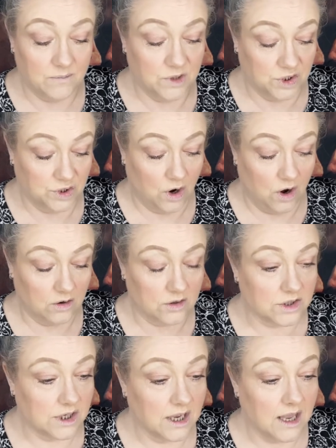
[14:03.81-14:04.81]
am
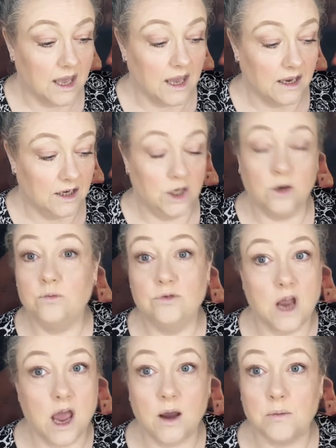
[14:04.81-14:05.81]
shocked. You
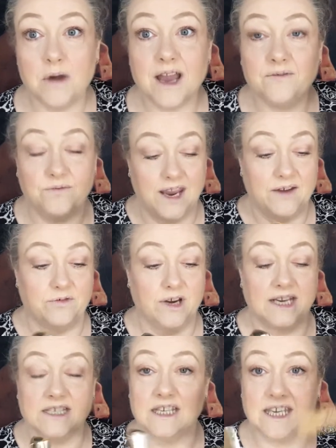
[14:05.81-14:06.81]
know my
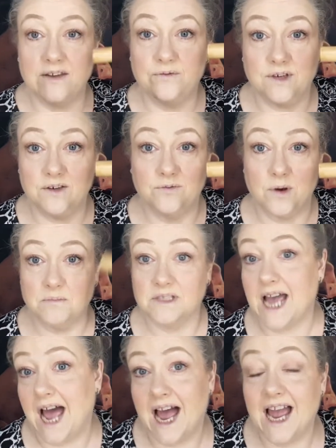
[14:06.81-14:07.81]
favourite is the Gifted
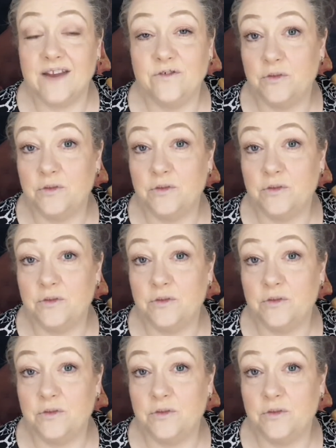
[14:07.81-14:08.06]
from Tarte.